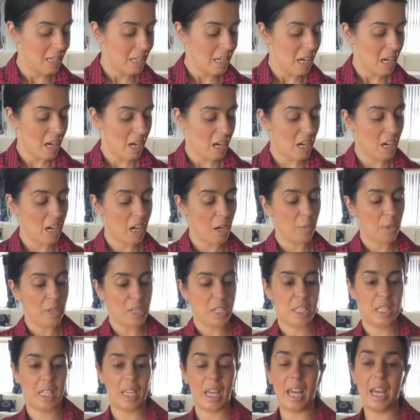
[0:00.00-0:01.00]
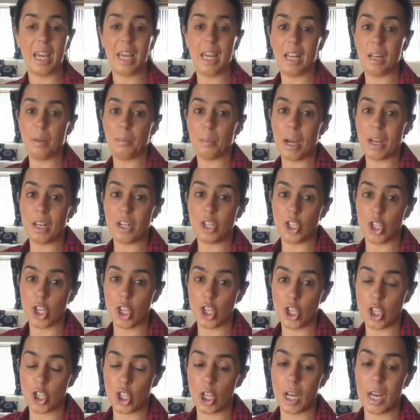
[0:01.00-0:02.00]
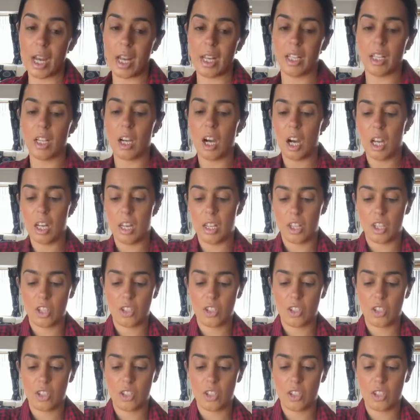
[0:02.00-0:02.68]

I want to get in my ginger and garlic.